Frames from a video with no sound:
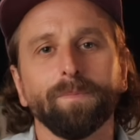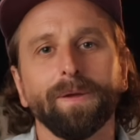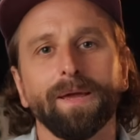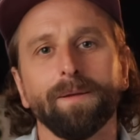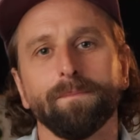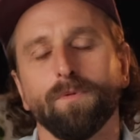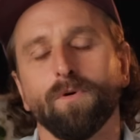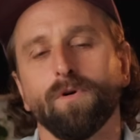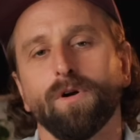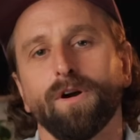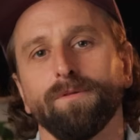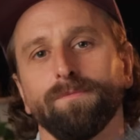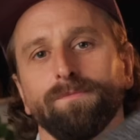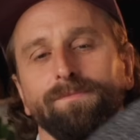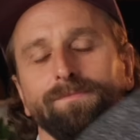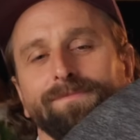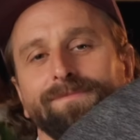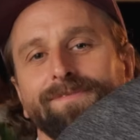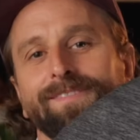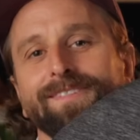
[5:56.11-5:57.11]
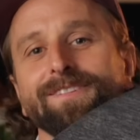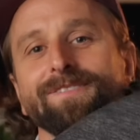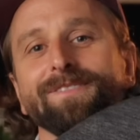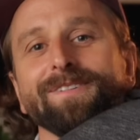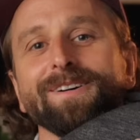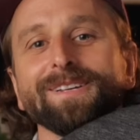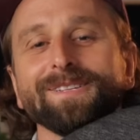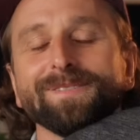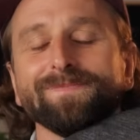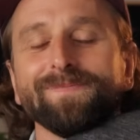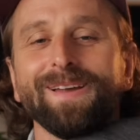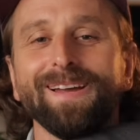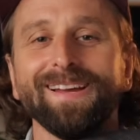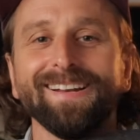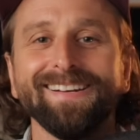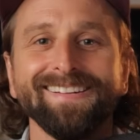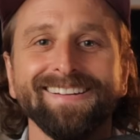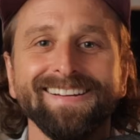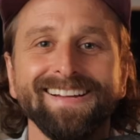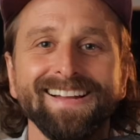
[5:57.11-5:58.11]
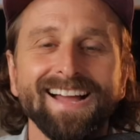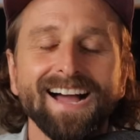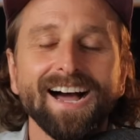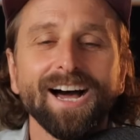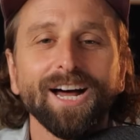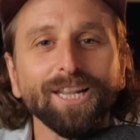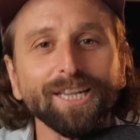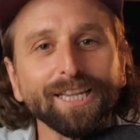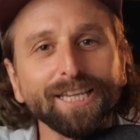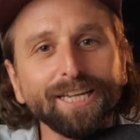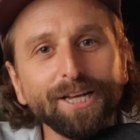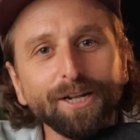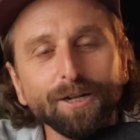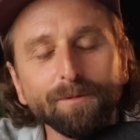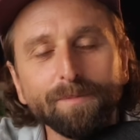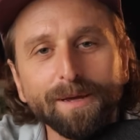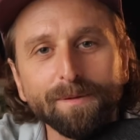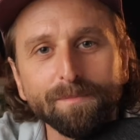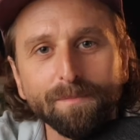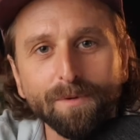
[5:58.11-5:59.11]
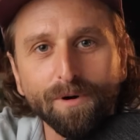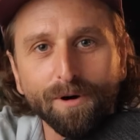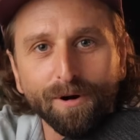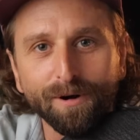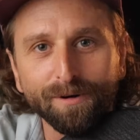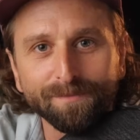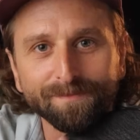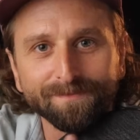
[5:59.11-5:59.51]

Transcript: bit more. You want to spend a little bit more.